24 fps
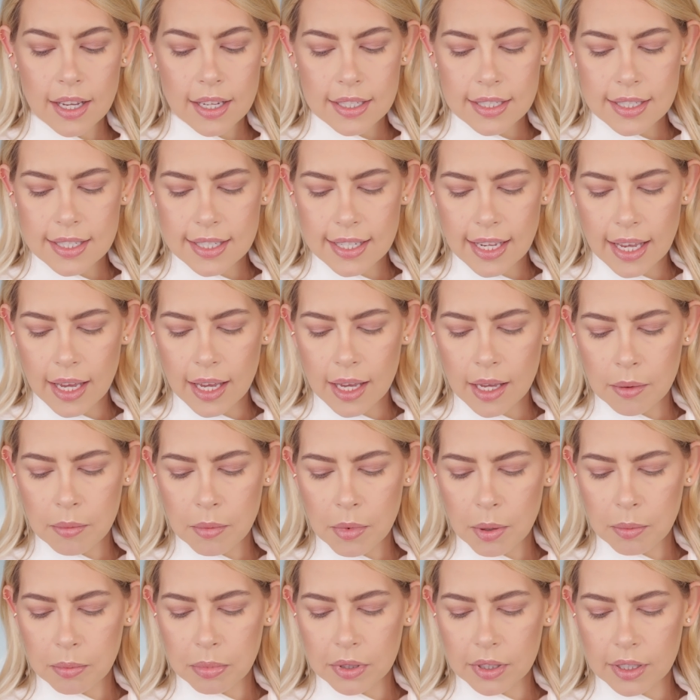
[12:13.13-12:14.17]

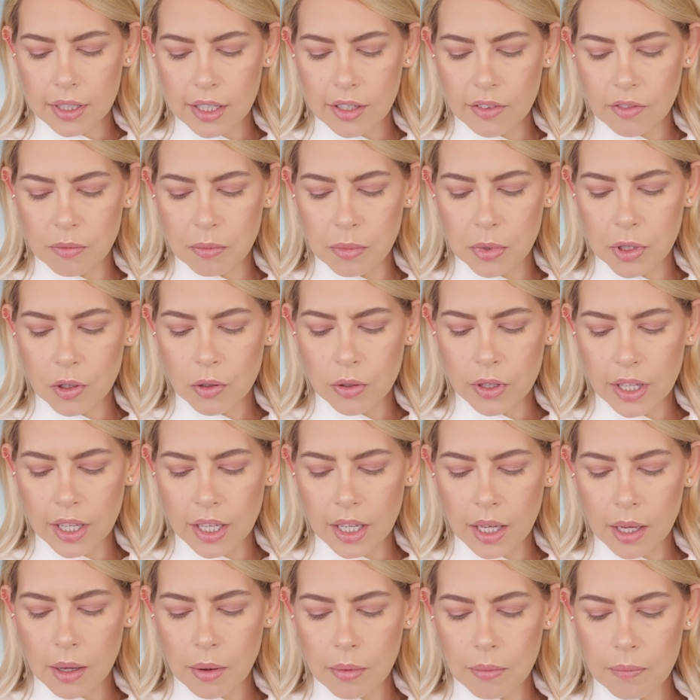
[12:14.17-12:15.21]
same Believe
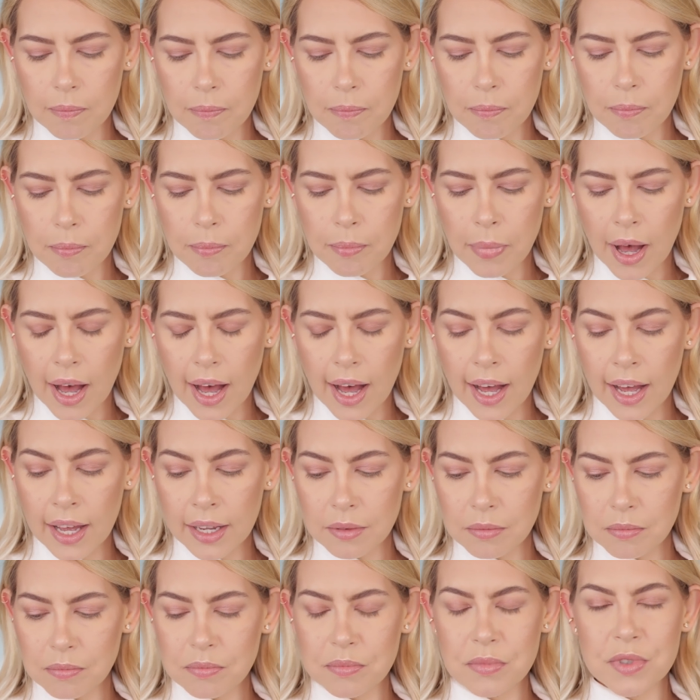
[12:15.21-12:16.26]
Beauty
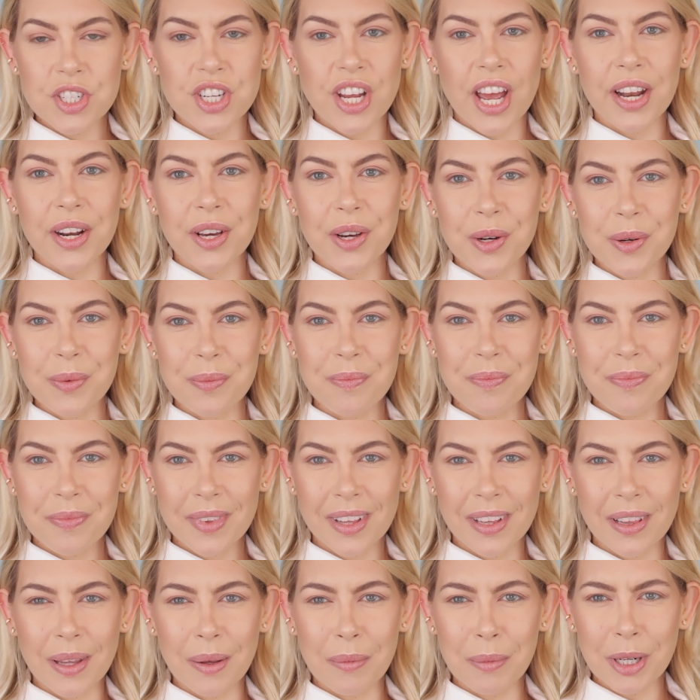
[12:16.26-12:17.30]
pot shadow
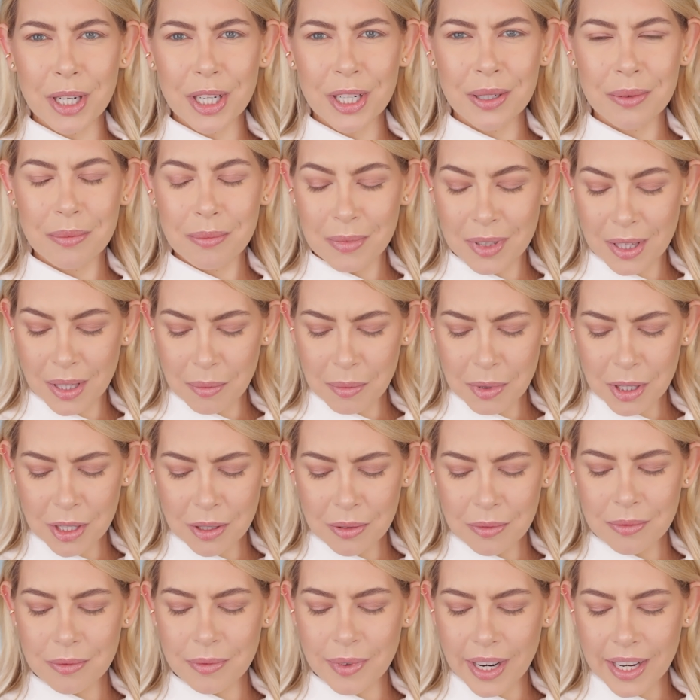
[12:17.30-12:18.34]
Glimmer,
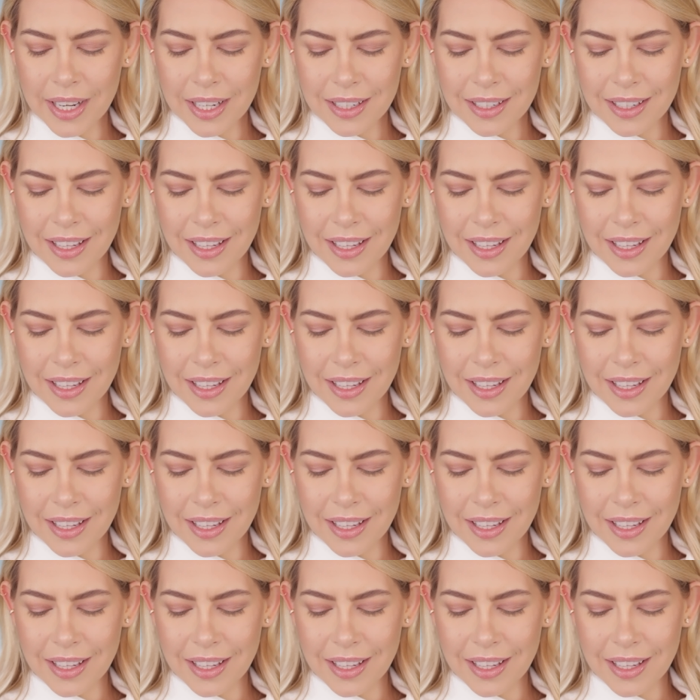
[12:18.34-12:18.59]
Glimmer, right?